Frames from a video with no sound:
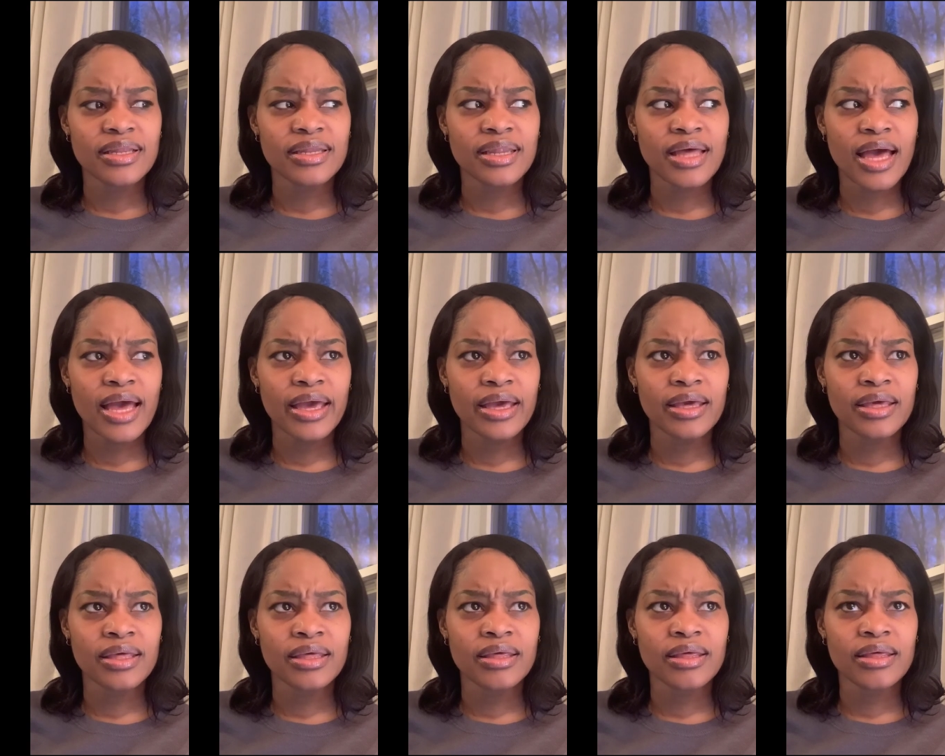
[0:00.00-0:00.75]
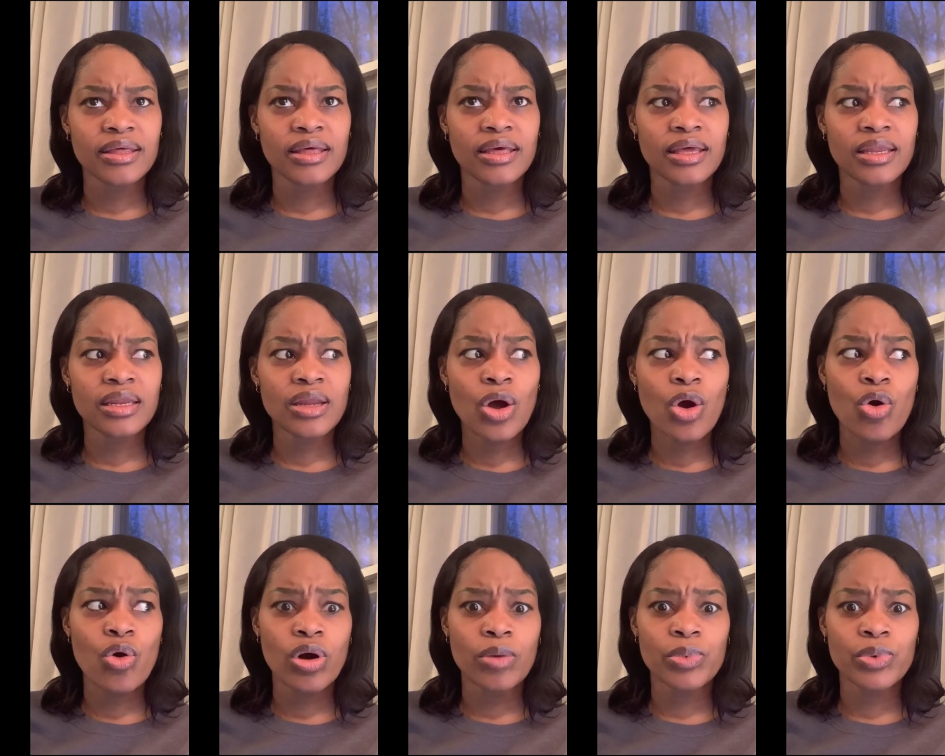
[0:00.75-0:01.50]
like,
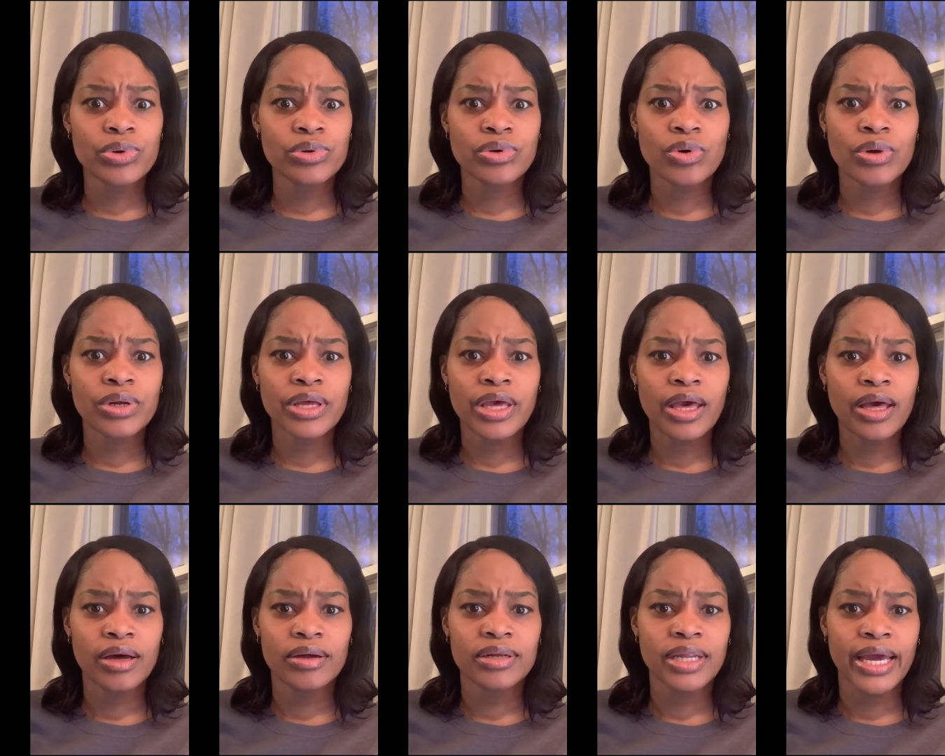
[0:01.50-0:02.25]
no, I'm going to hell.